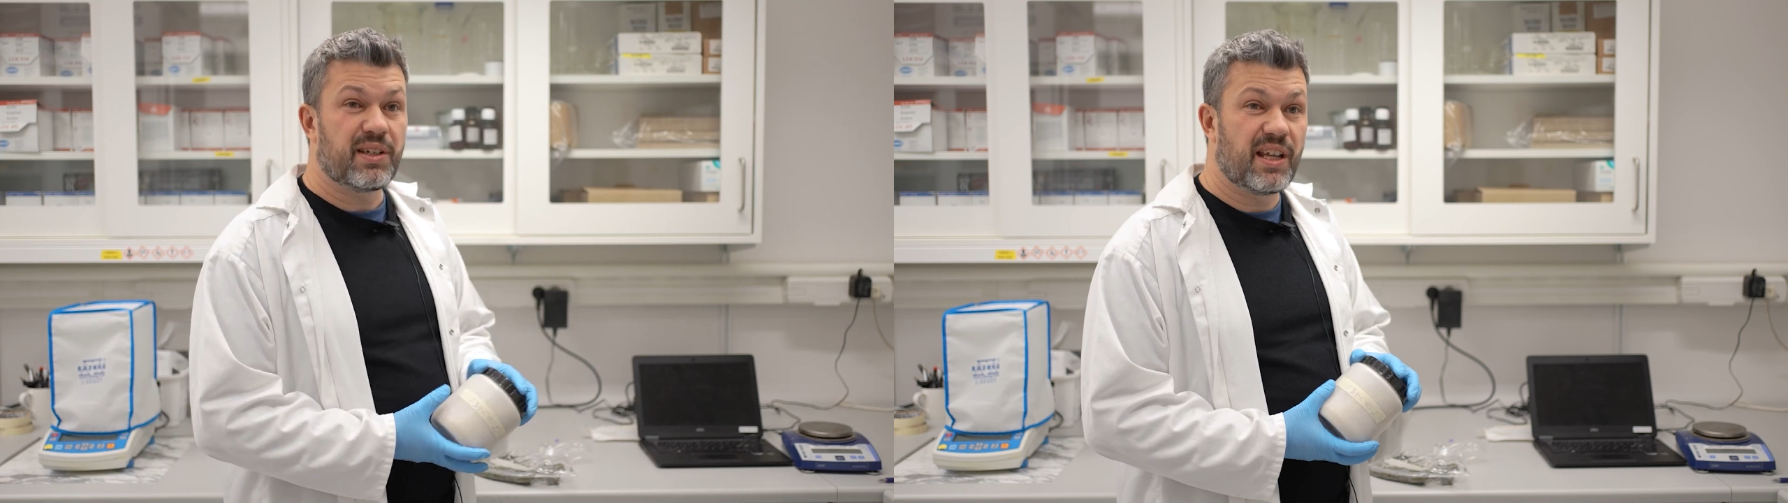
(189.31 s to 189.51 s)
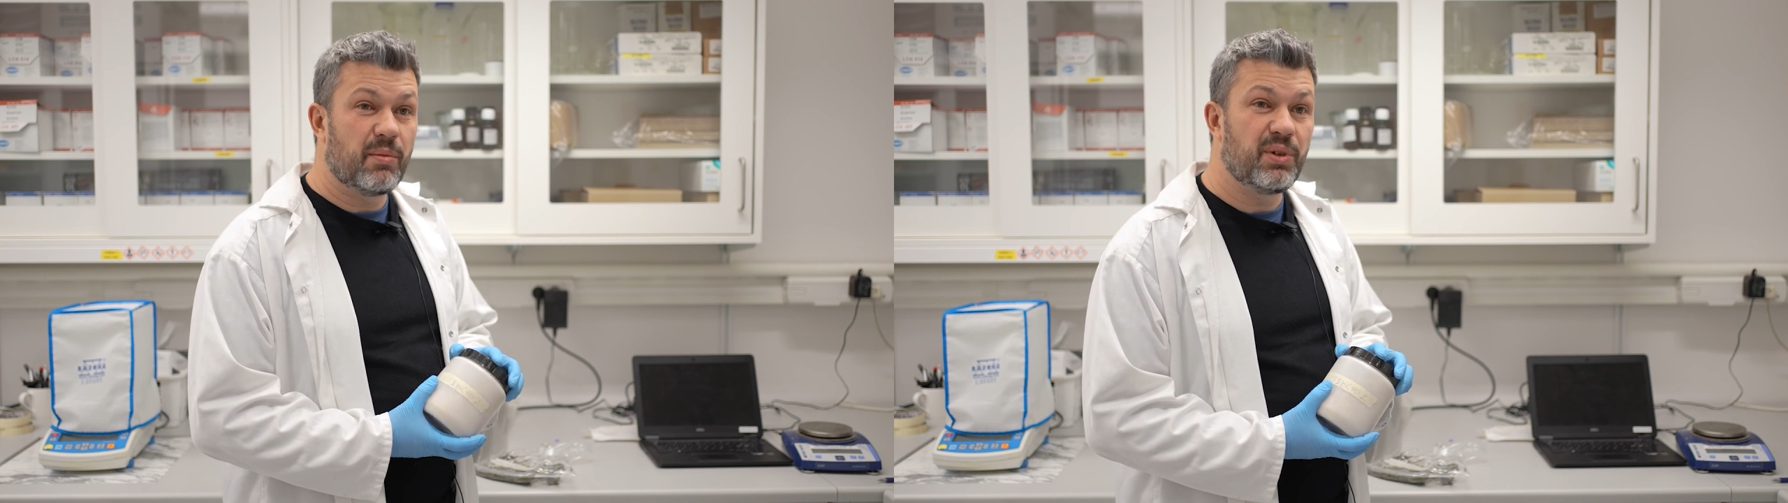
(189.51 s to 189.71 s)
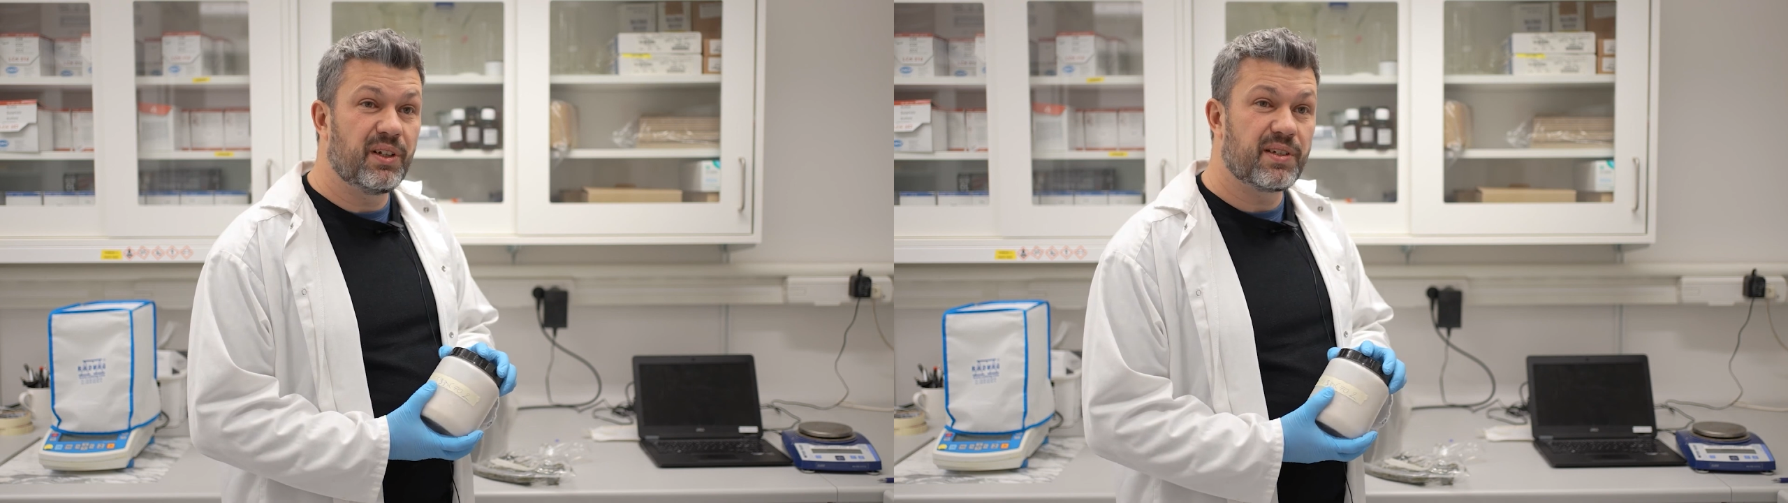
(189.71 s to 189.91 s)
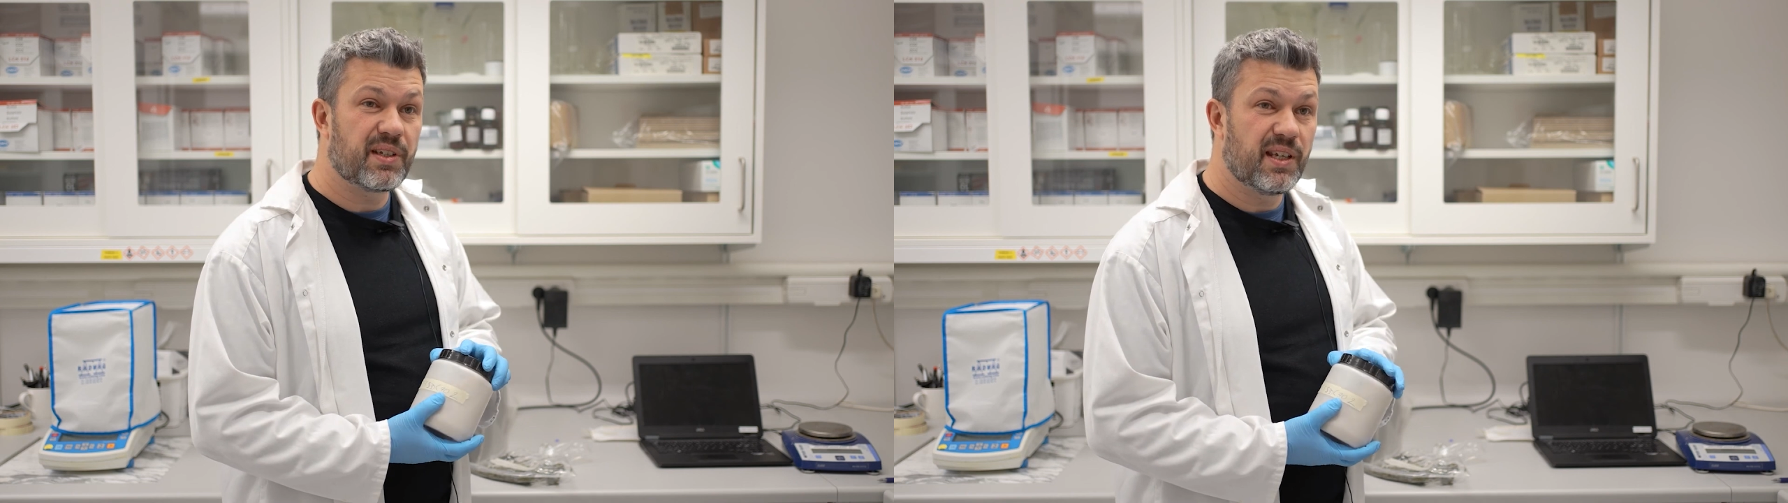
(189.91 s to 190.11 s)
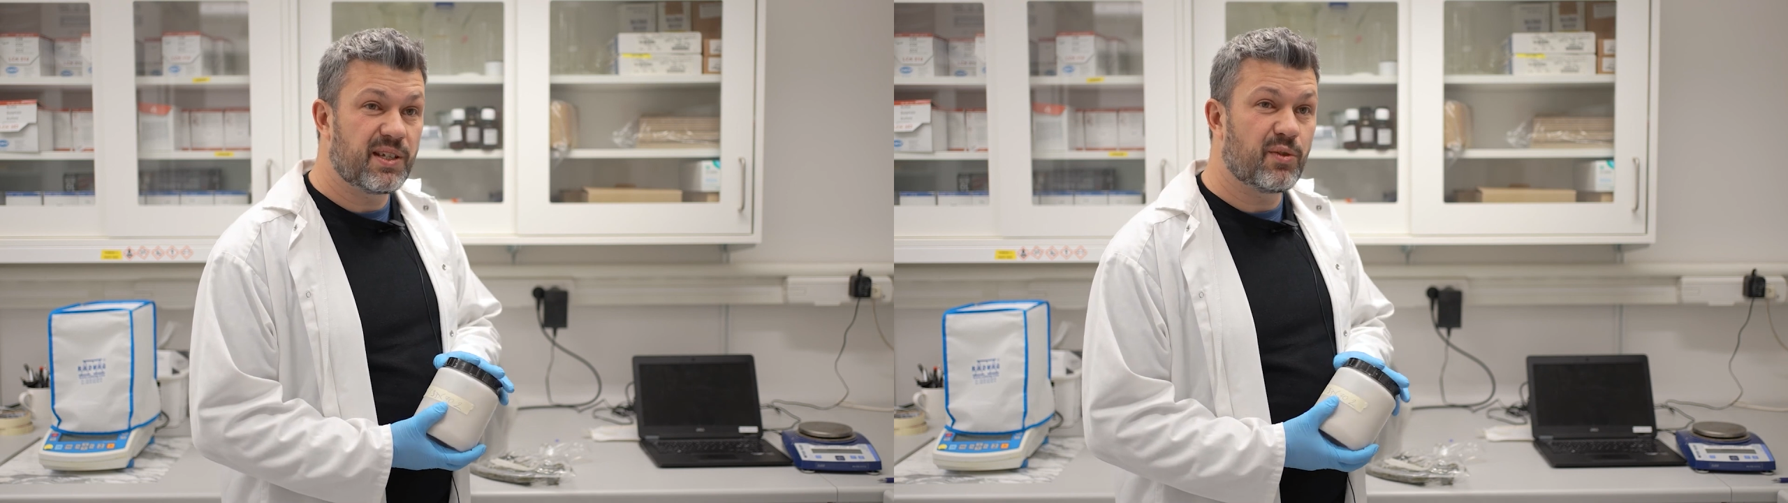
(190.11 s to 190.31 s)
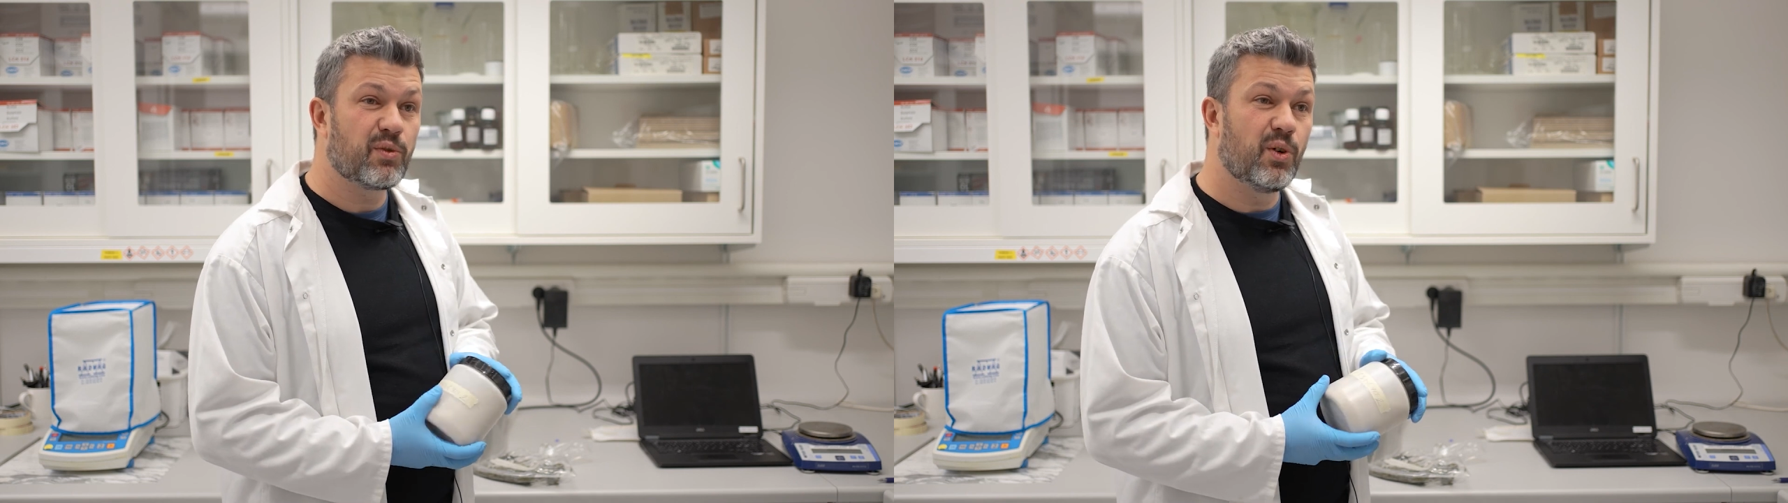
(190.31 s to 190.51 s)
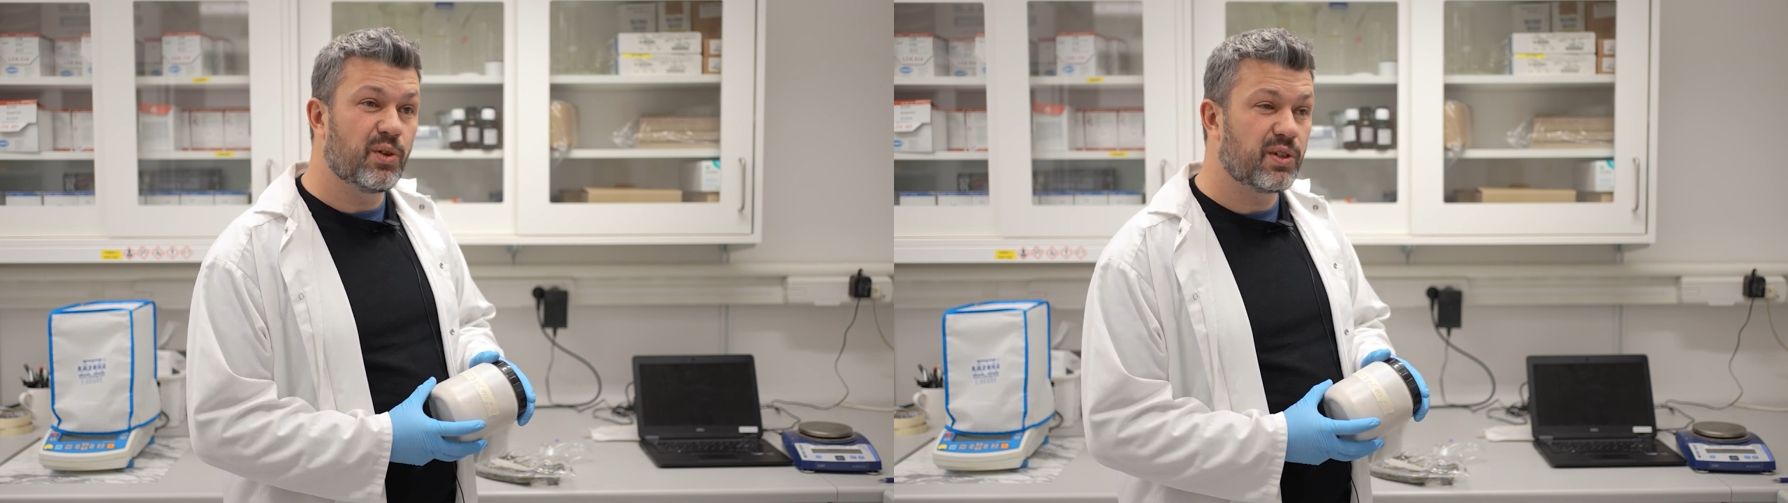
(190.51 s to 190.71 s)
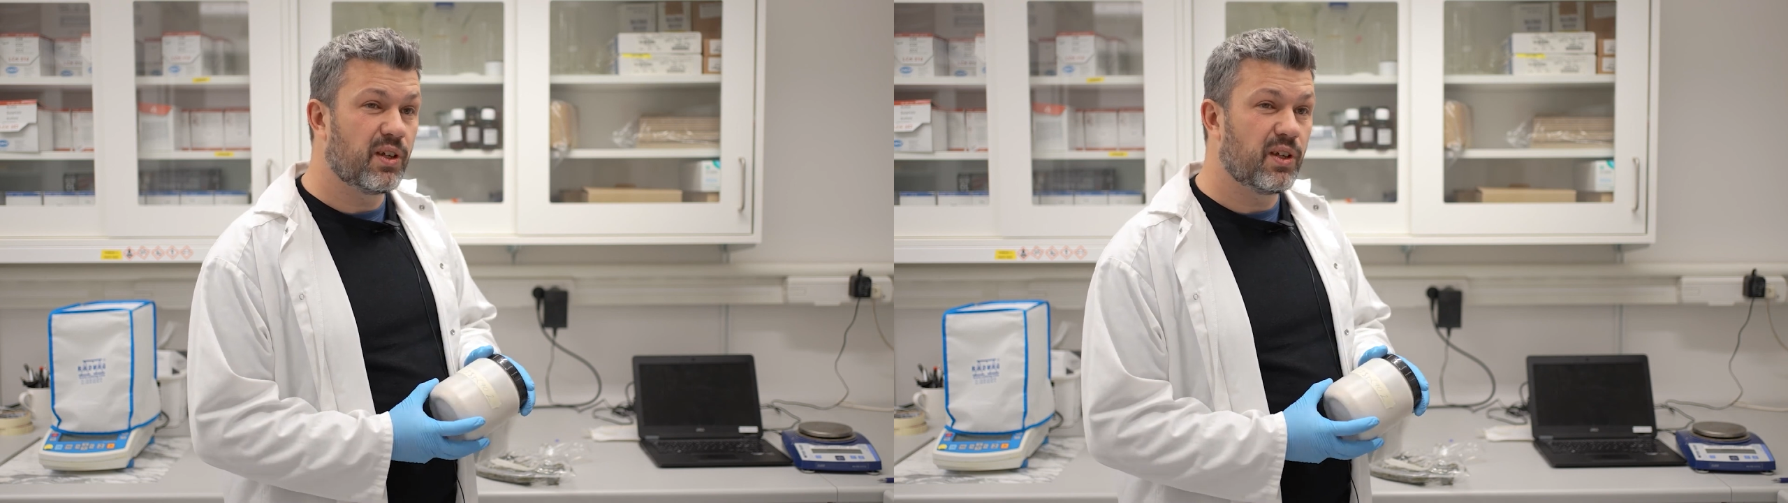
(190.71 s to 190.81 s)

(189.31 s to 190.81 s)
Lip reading: samples is, of course,